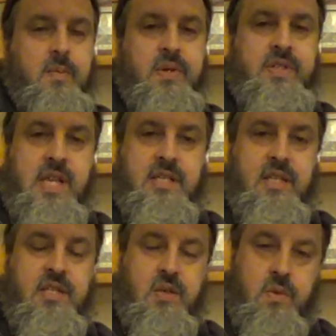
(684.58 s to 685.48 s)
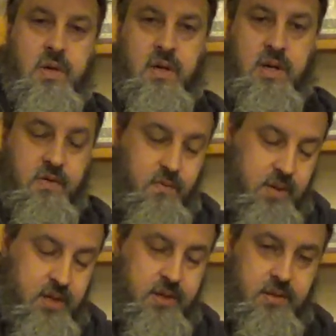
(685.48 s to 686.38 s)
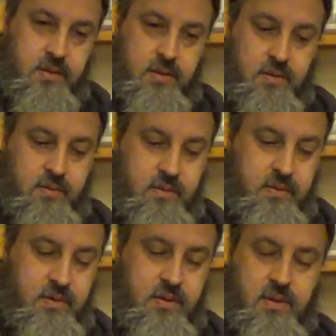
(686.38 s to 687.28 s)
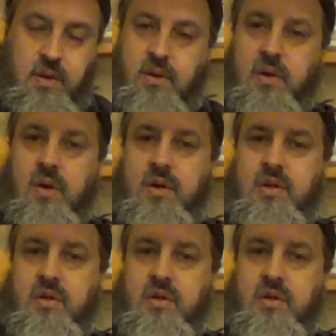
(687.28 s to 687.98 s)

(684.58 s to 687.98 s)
presented to her of what occurred